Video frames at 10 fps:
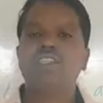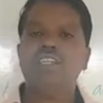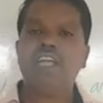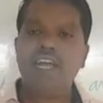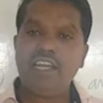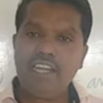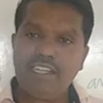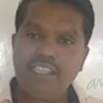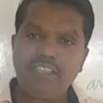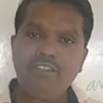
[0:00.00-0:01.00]
Then again
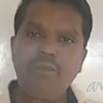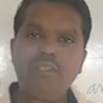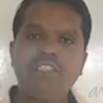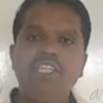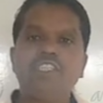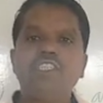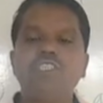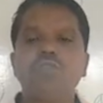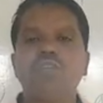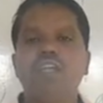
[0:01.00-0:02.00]
it will be changed
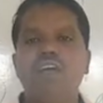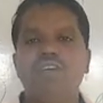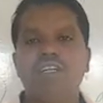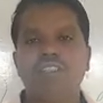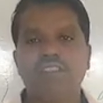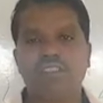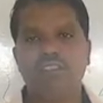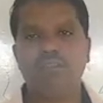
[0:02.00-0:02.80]
into the lavas.